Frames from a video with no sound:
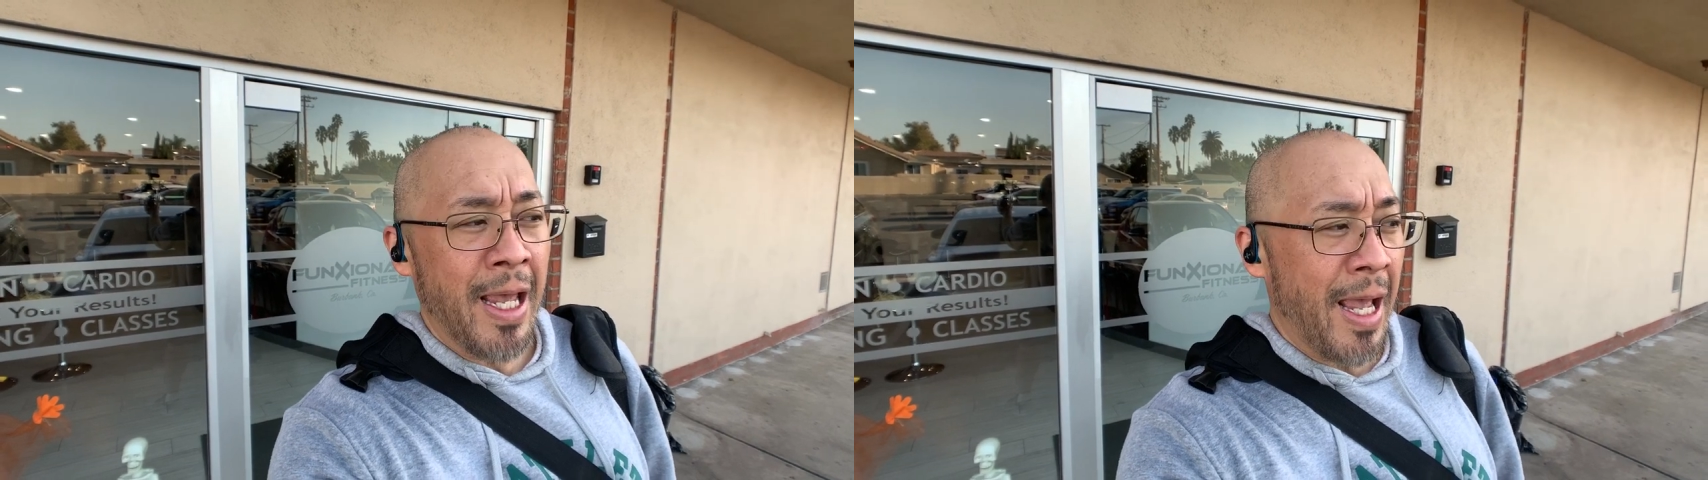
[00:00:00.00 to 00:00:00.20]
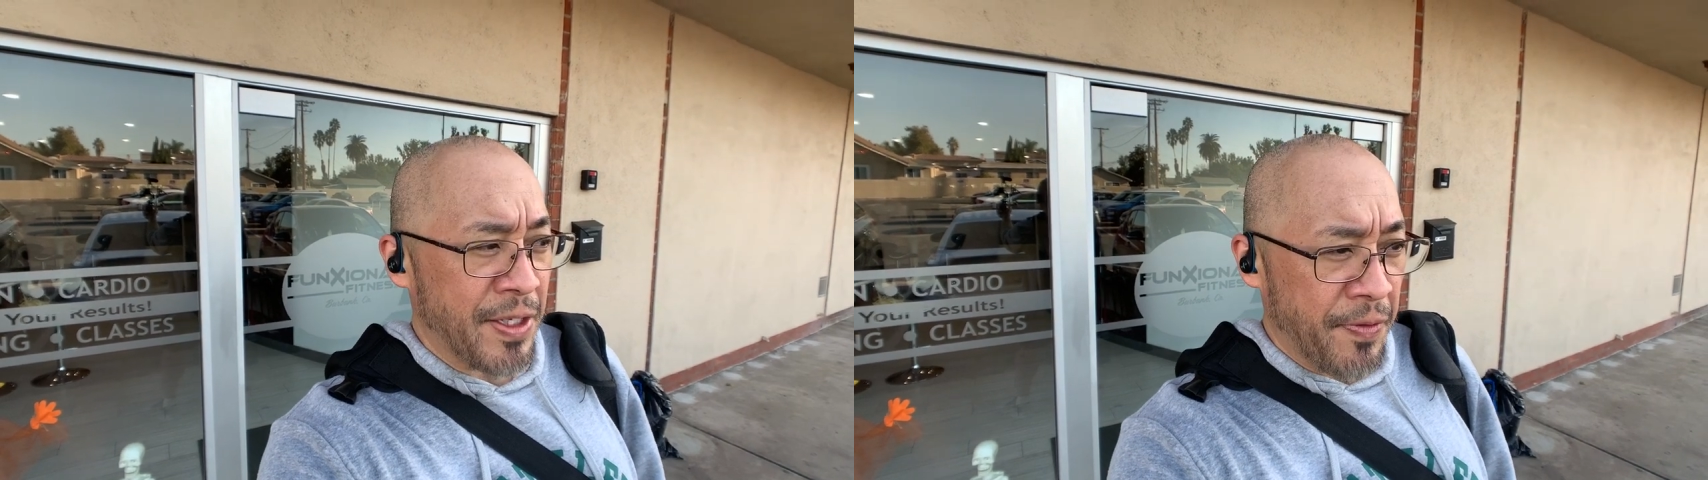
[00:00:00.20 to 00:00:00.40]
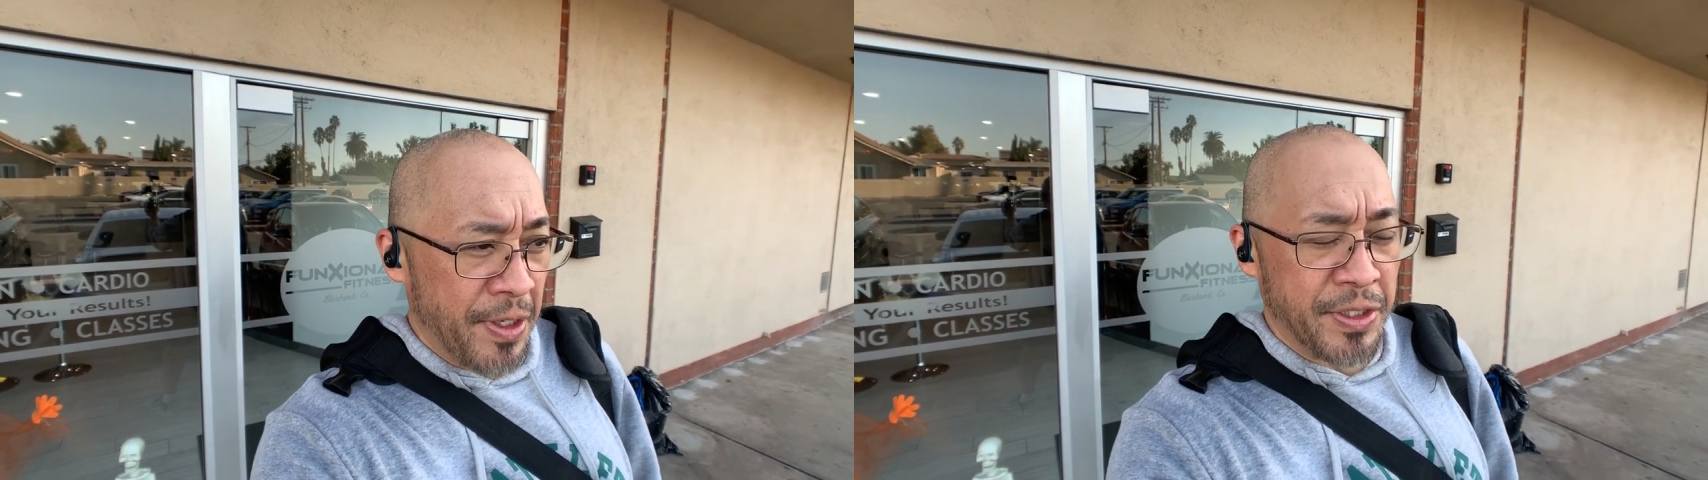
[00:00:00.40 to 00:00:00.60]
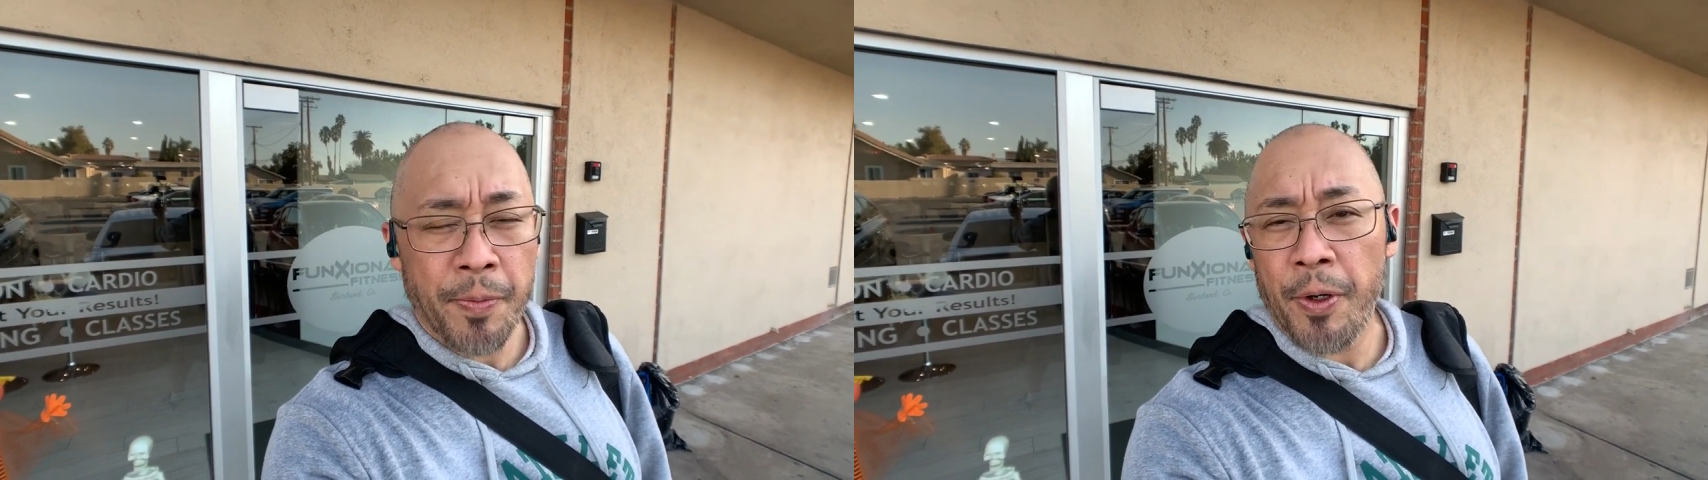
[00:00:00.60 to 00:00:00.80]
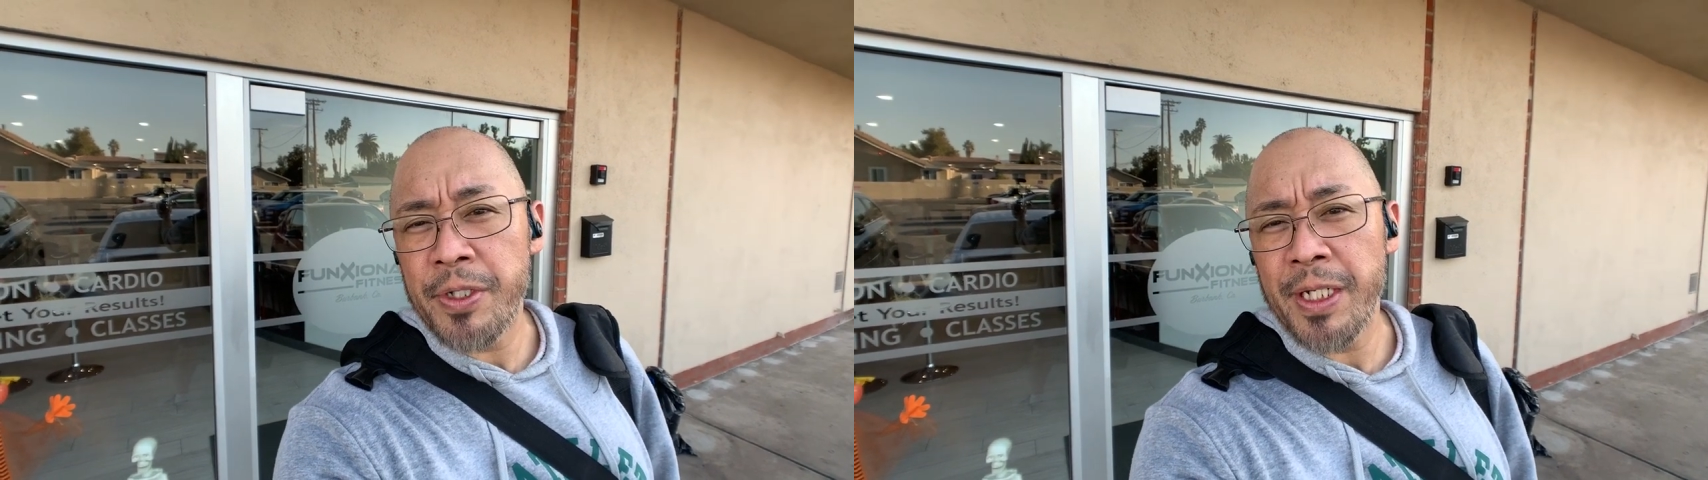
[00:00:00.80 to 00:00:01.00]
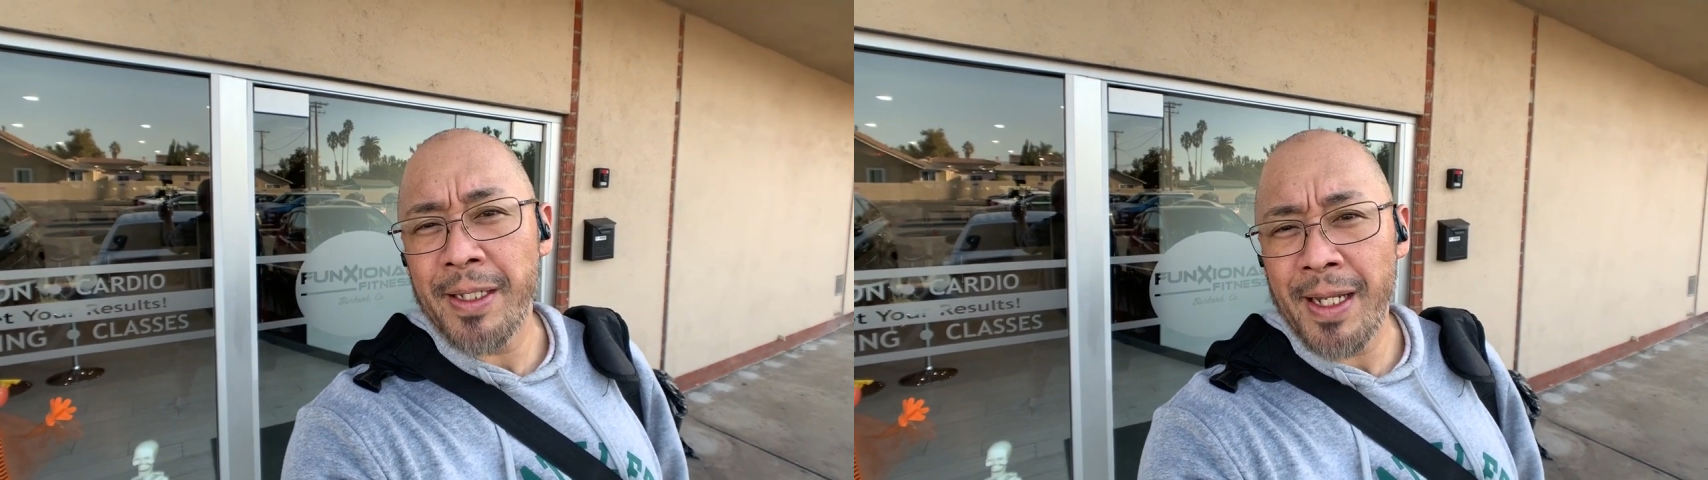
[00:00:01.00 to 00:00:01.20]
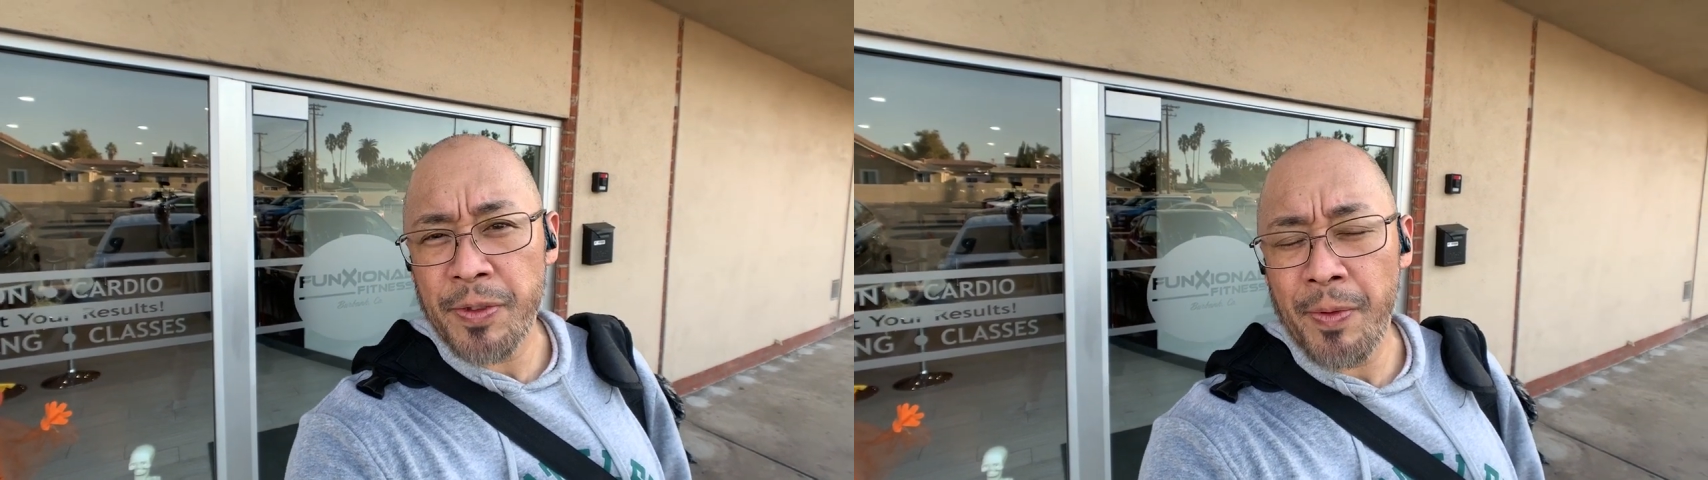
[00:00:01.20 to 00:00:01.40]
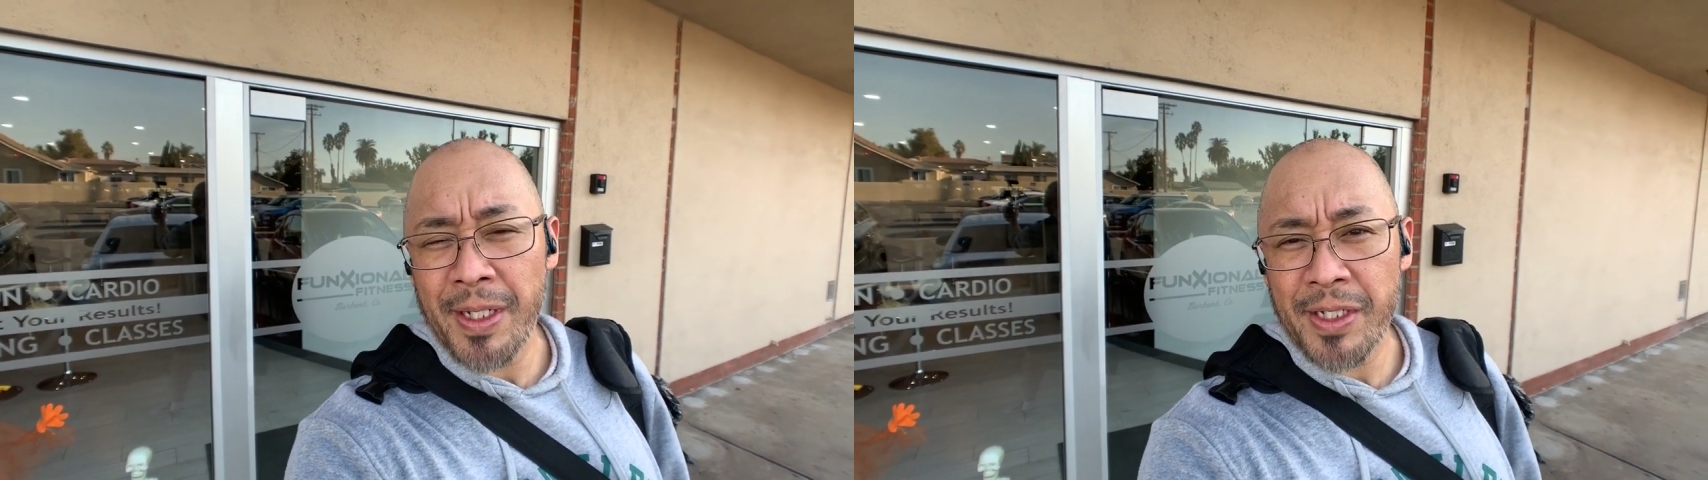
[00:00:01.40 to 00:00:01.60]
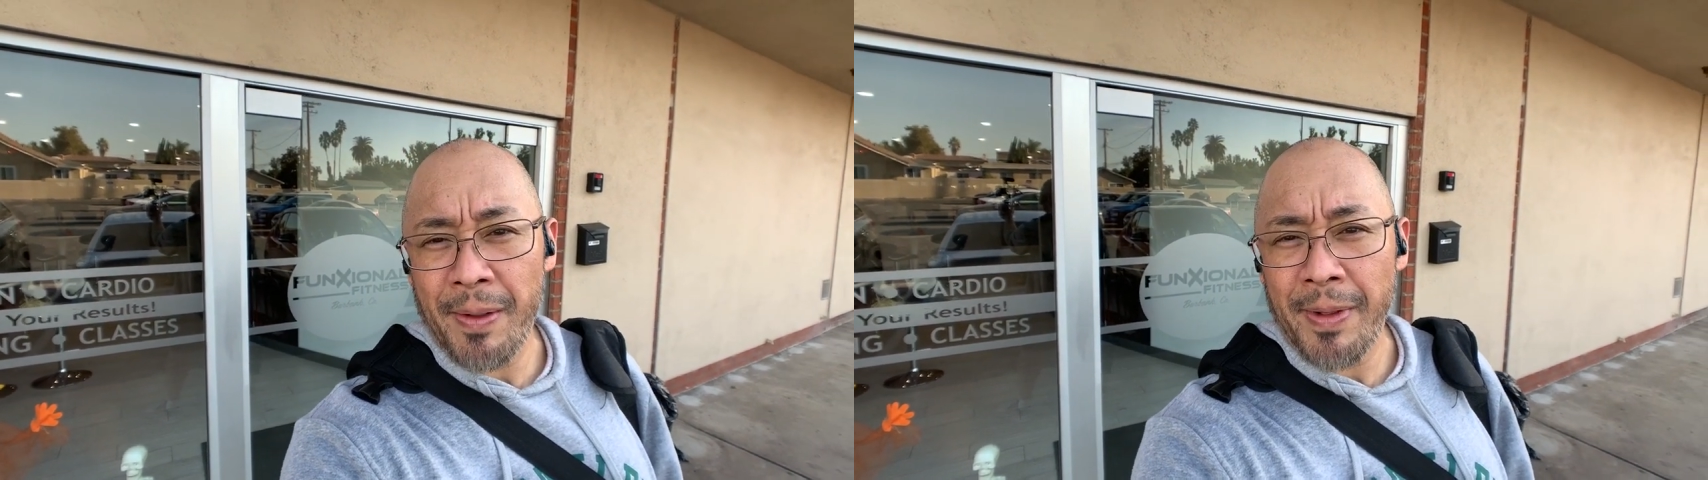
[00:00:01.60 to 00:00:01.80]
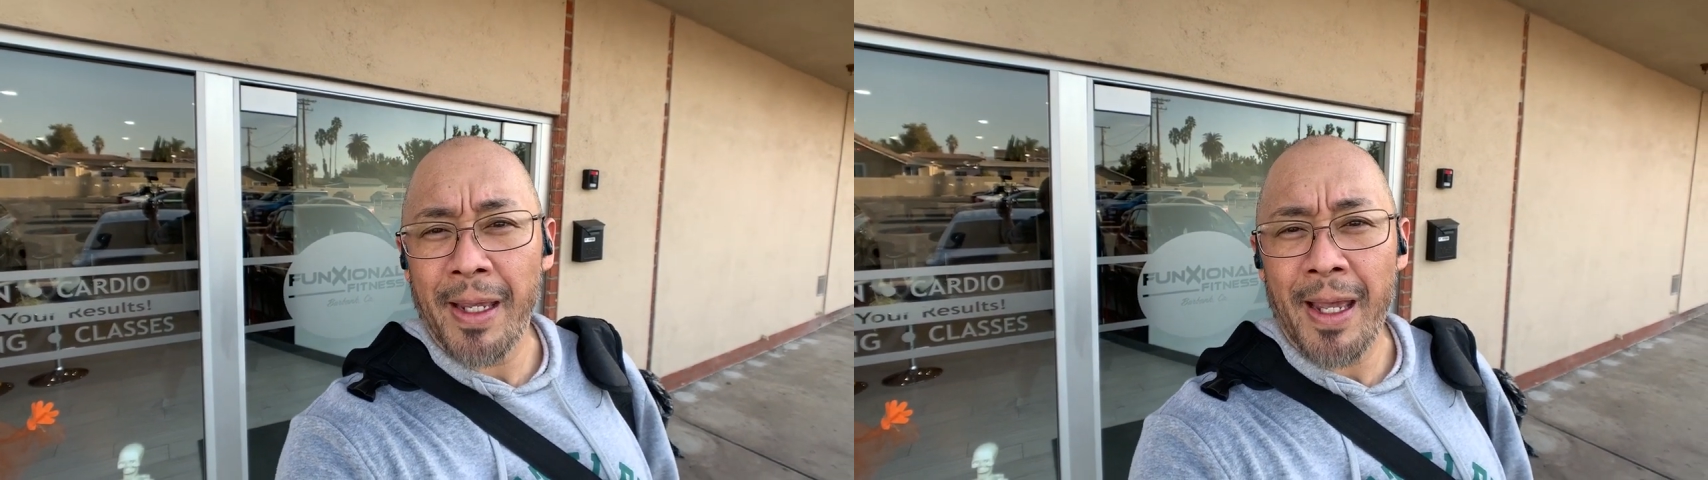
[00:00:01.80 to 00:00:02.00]
as far as approaching the next weeks
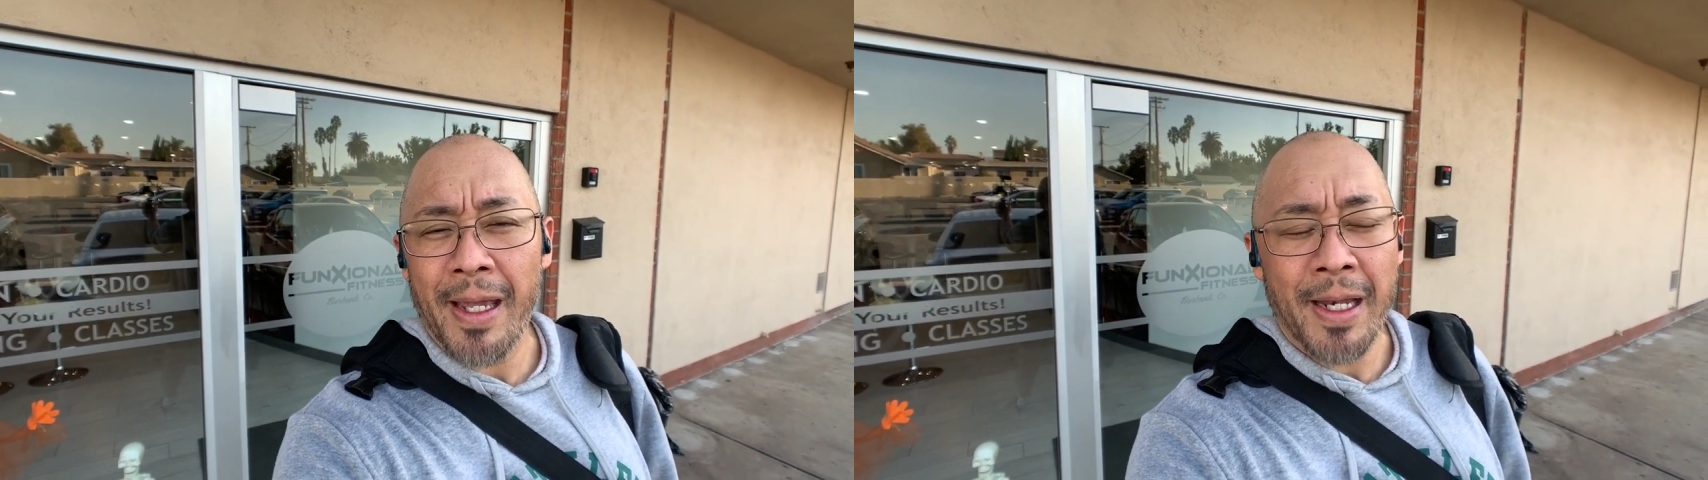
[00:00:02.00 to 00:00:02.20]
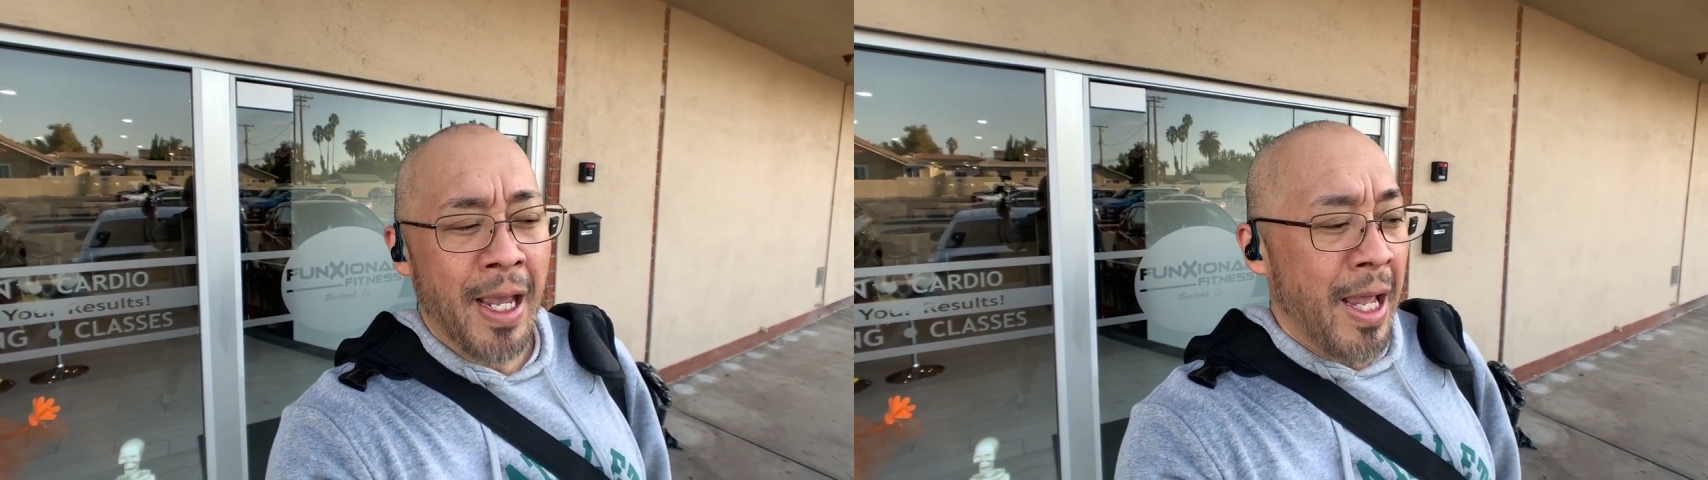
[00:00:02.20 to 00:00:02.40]
coming ahead.